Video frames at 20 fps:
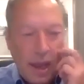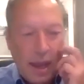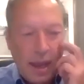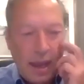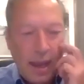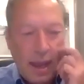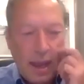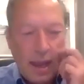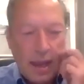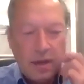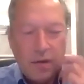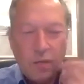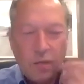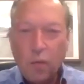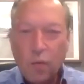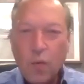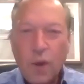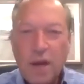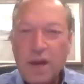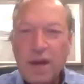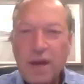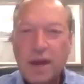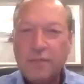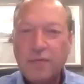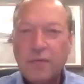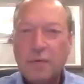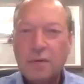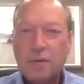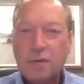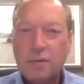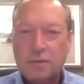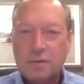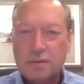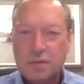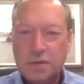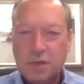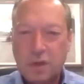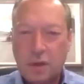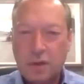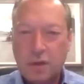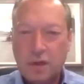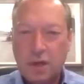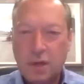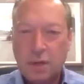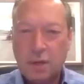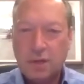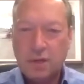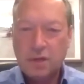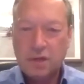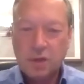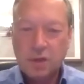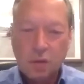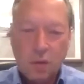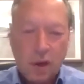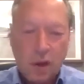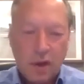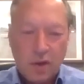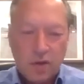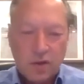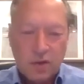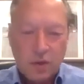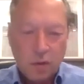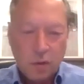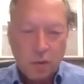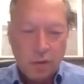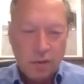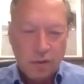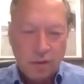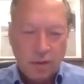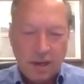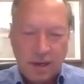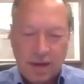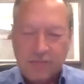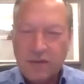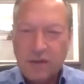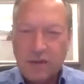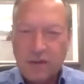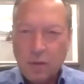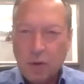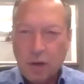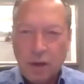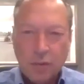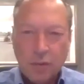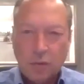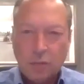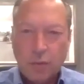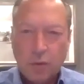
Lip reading: And we never saw it coming. So given they were able to